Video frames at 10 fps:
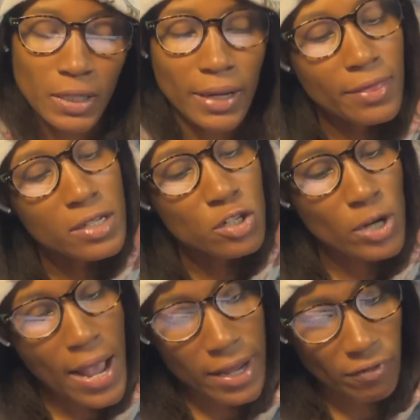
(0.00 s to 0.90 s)
In this
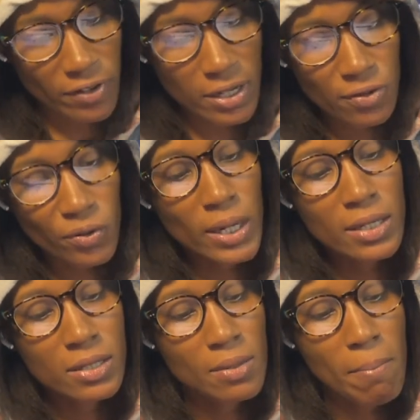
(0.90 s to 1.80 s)
track, V's
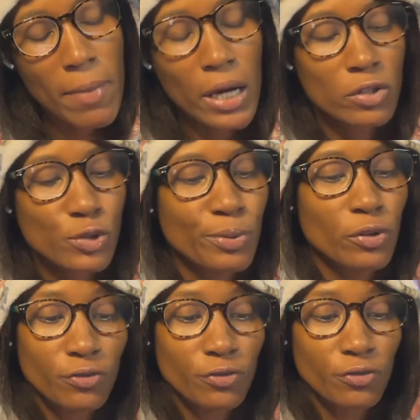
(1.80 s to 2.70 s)
voice melds
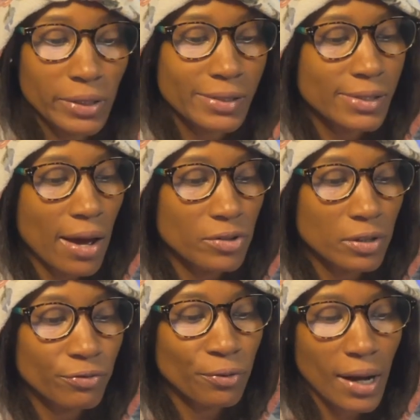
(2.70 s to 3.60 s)
beautifully with the sound
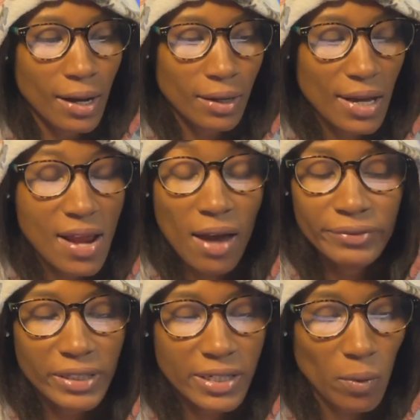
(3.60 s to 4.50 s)
of rain and
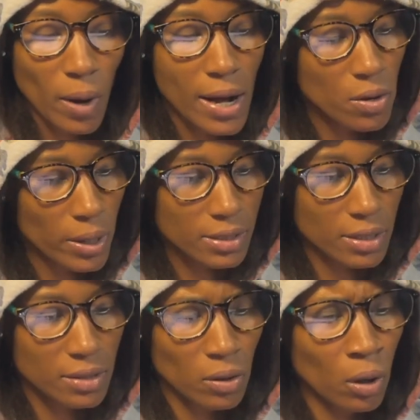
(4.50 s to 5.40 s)
everyday white noises.